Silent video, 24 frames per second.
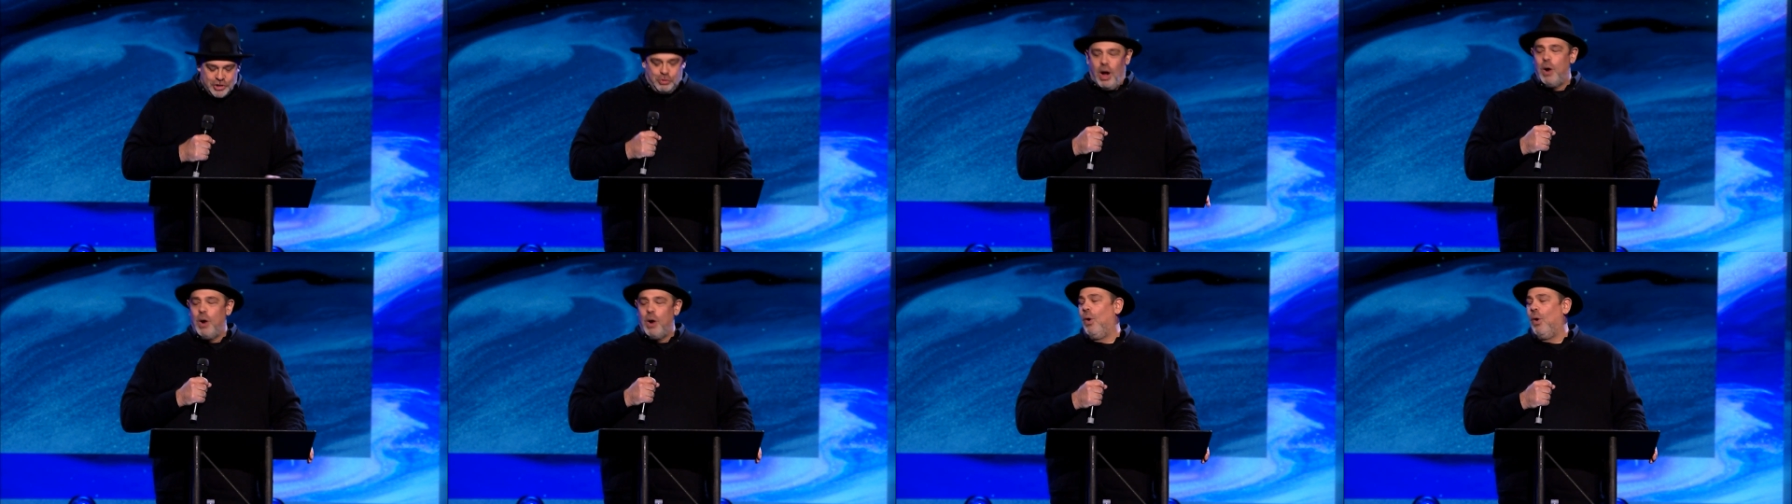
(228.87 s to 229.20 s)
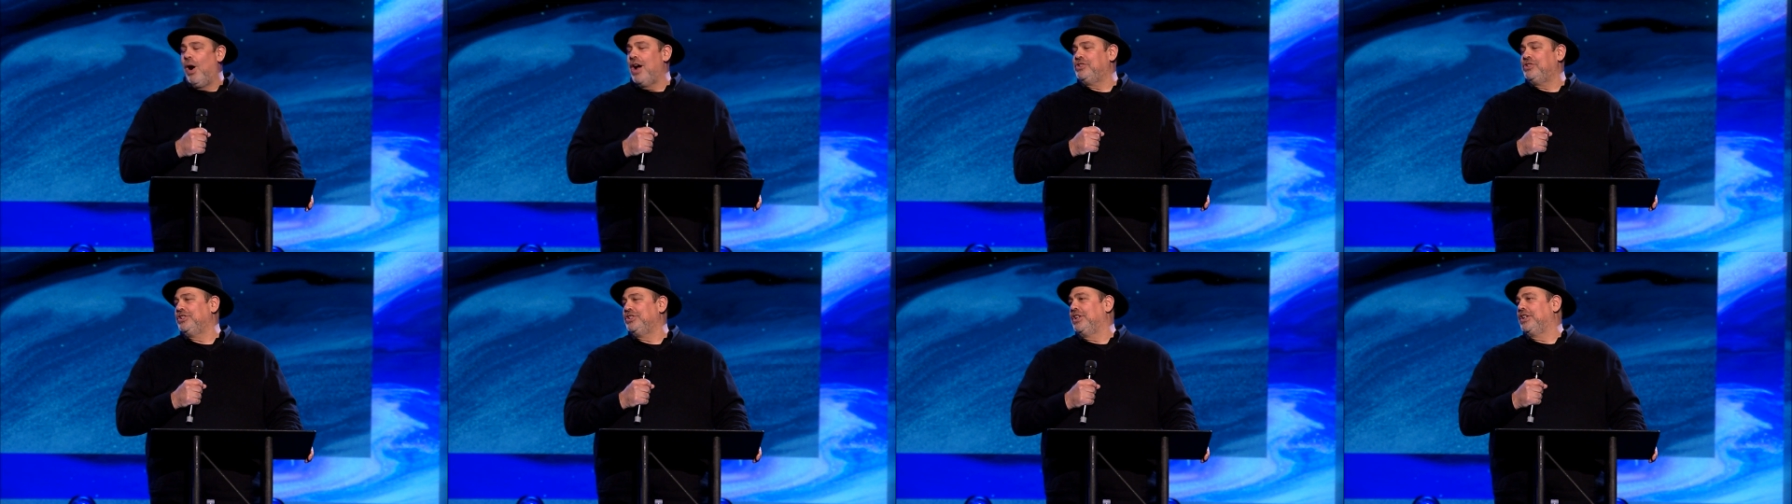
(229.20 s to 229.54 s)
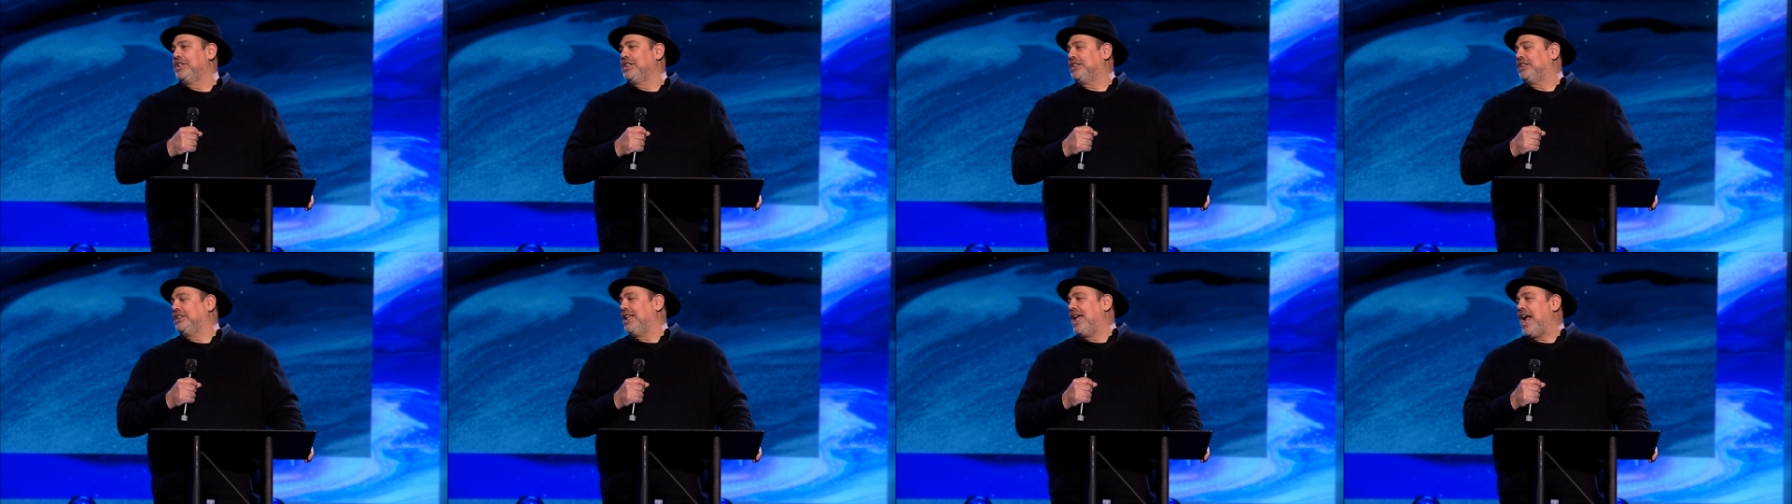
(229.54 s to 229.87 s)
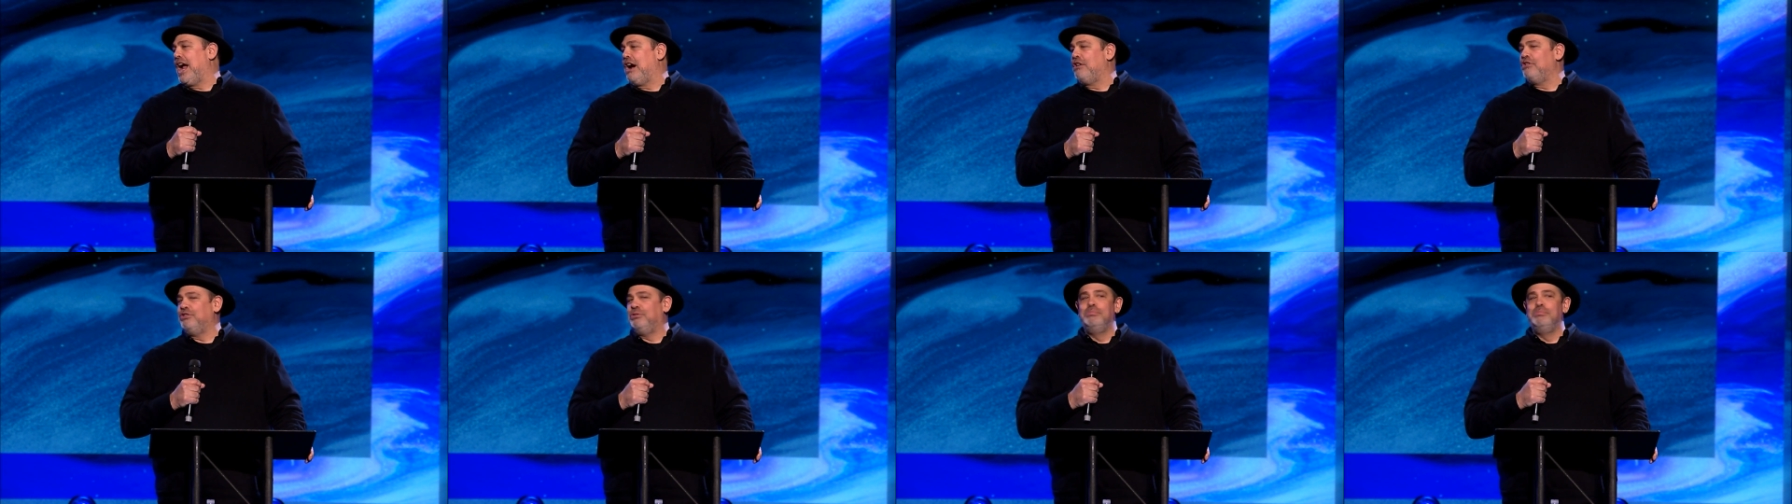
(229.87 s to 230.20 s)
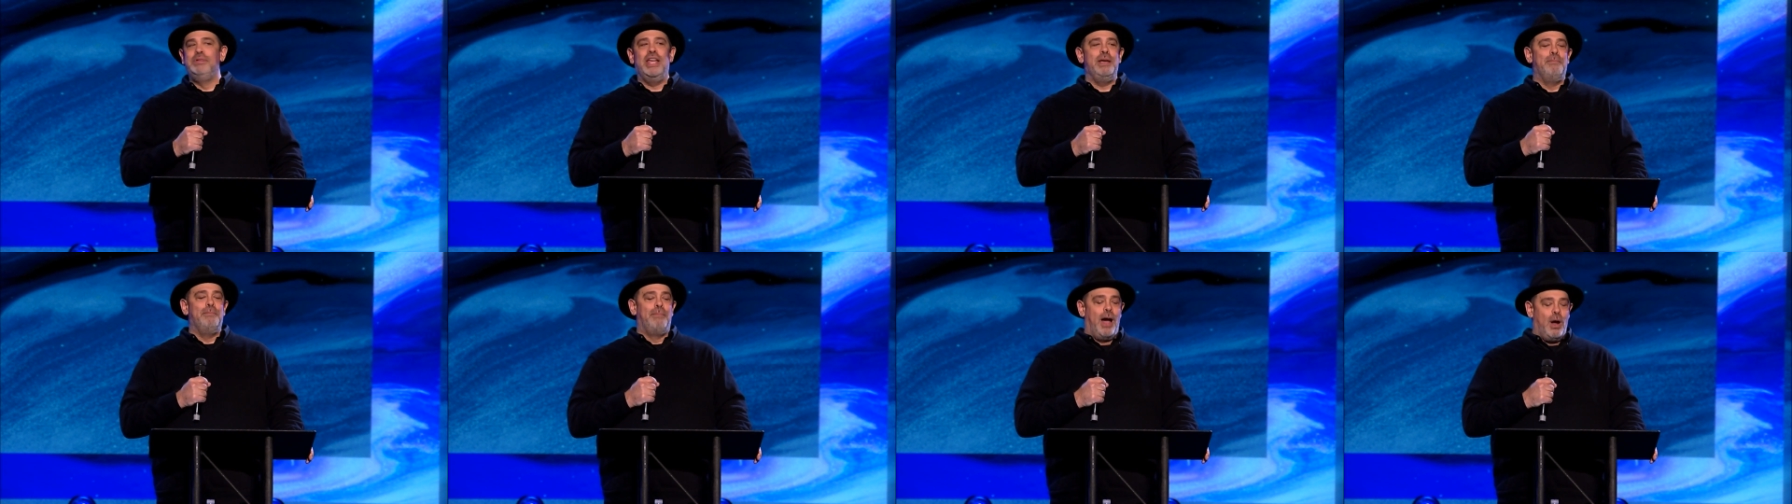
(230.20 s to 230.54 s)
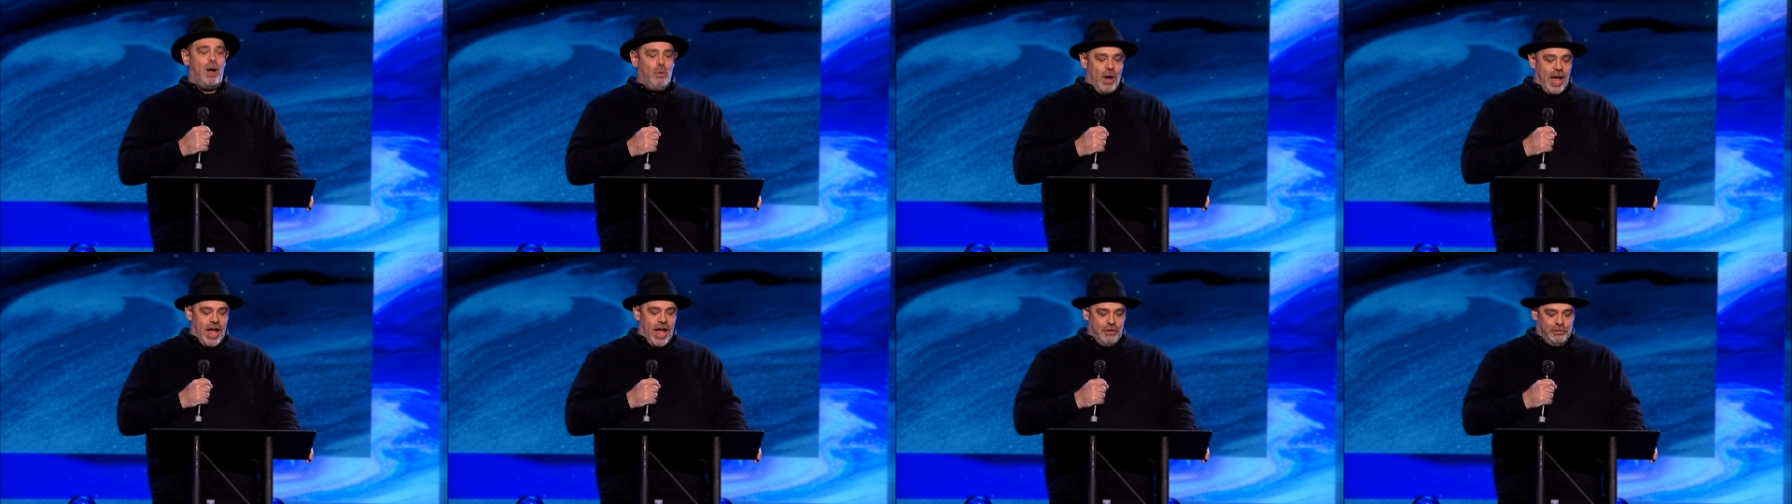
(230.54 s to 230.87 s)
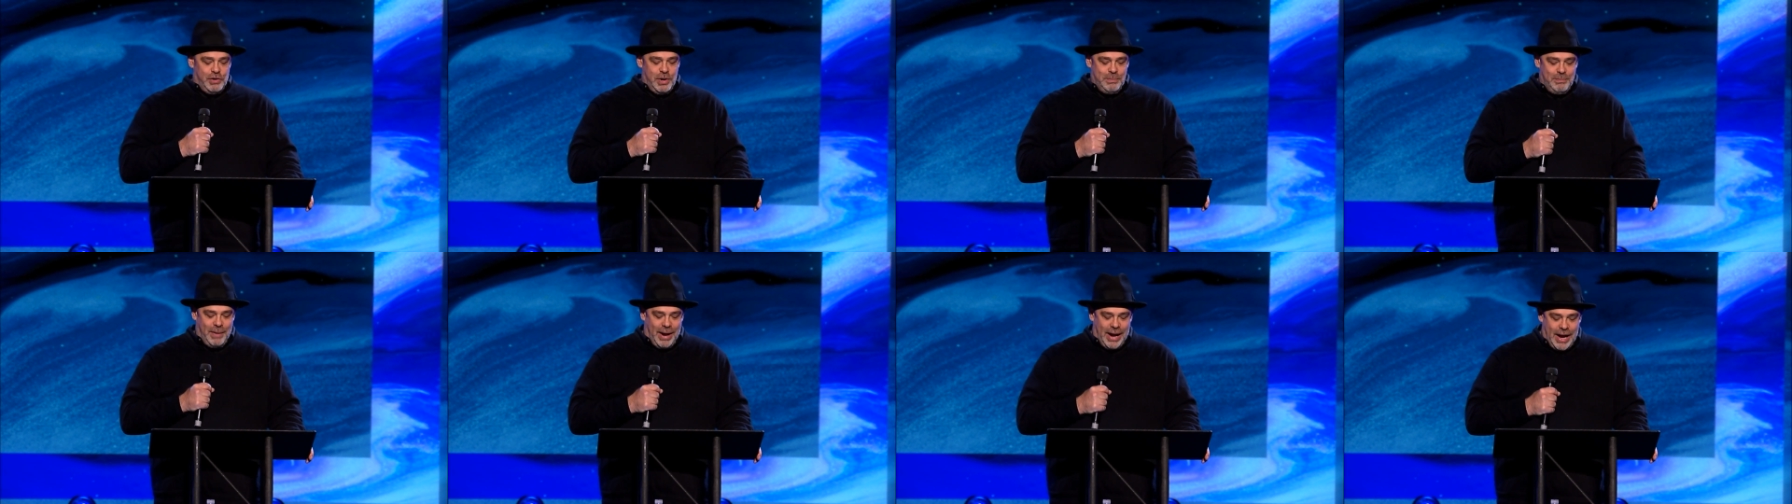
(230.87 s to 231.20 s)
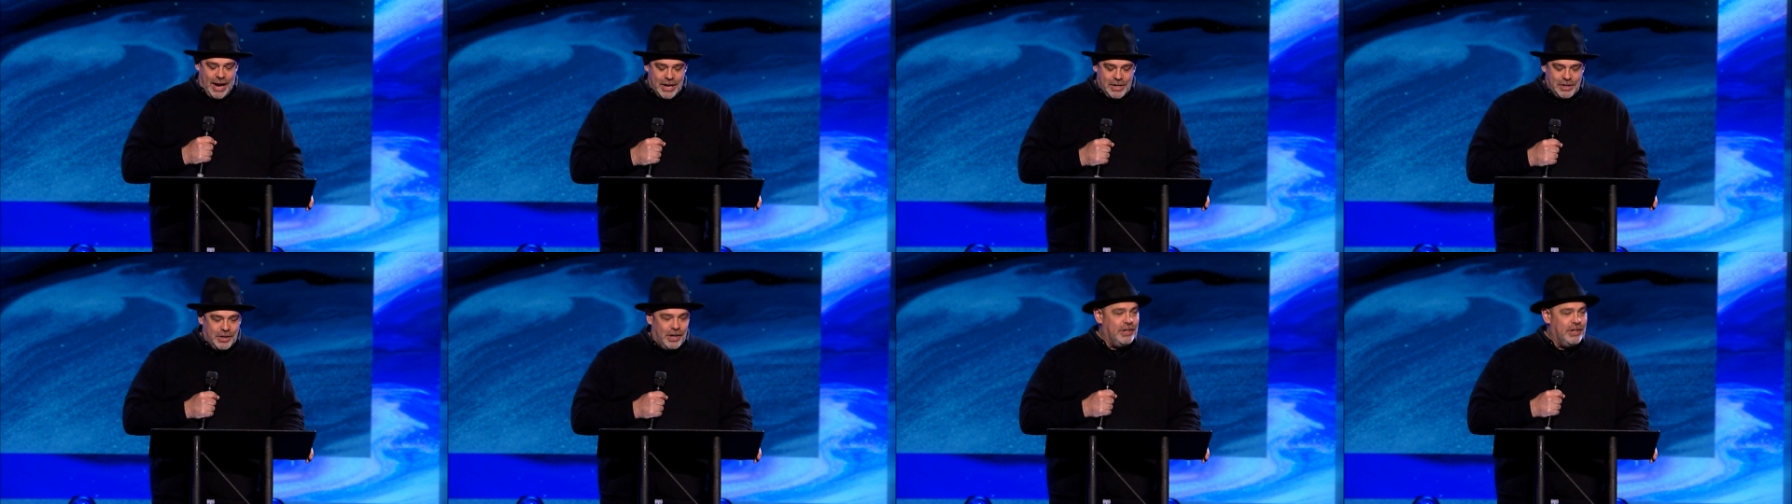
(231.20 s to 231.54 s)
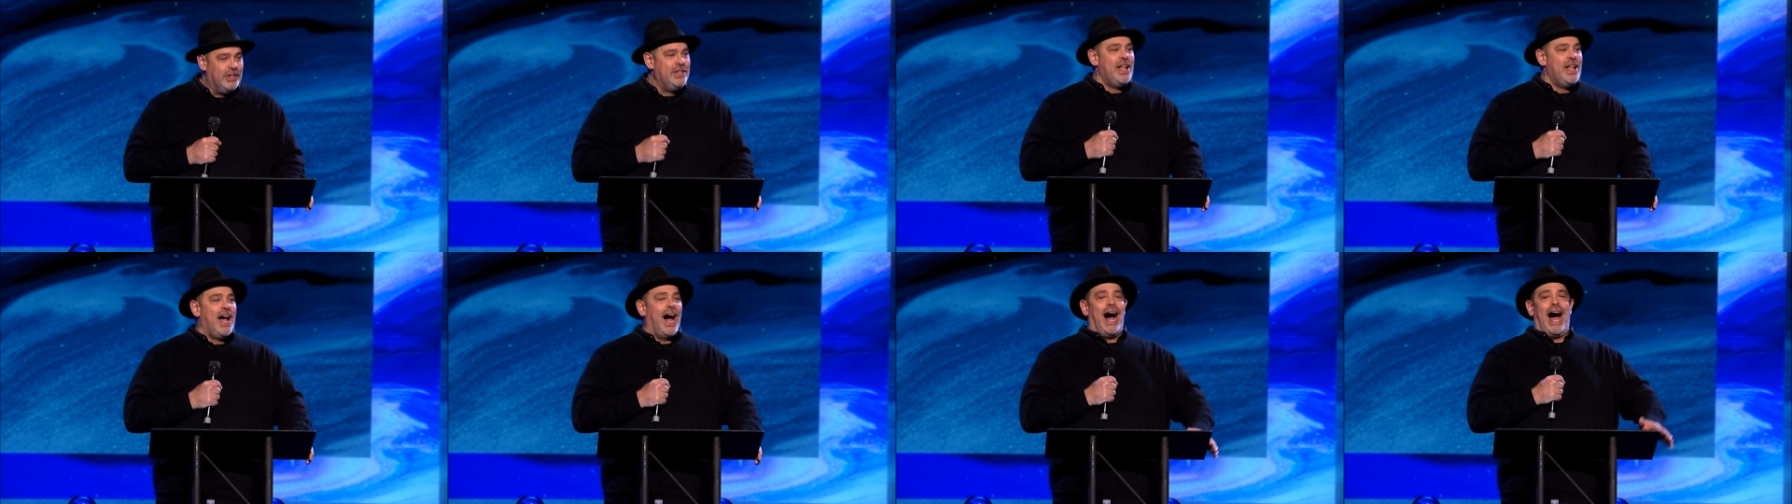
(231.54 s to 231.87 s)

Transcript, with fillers: So I want you to declare with me by way of reminder,